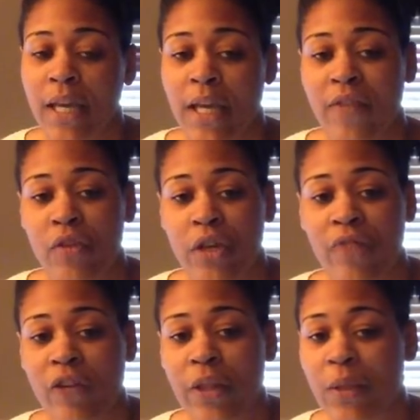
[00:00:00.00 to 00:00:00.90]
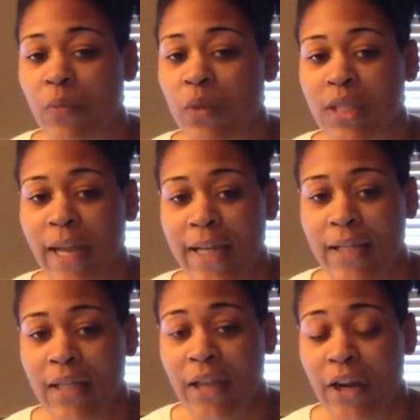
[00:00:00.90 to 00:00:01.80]
If you confront them with tasks
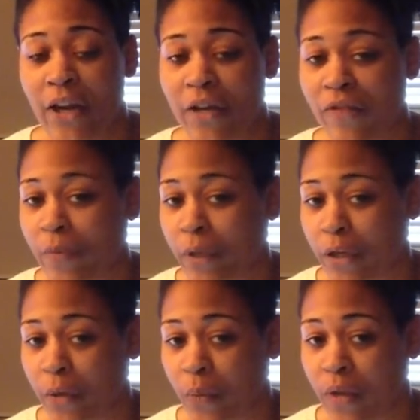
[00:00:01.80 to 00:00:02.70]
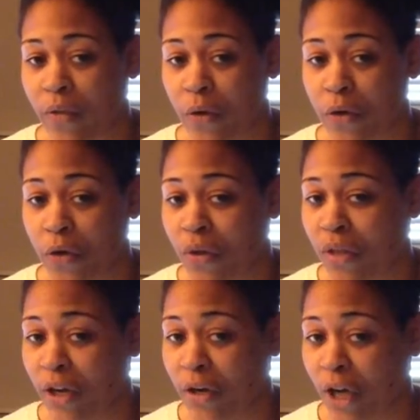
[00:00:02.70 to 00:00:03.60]
that they are unfamiliar with or know that
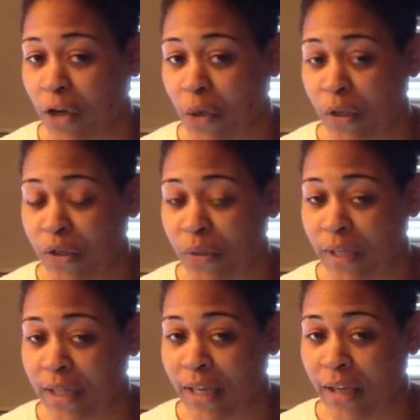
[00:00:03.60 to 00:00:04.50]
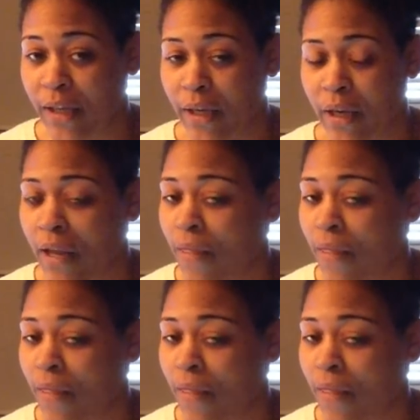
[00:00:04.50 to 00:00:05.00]
they are not going to excel in,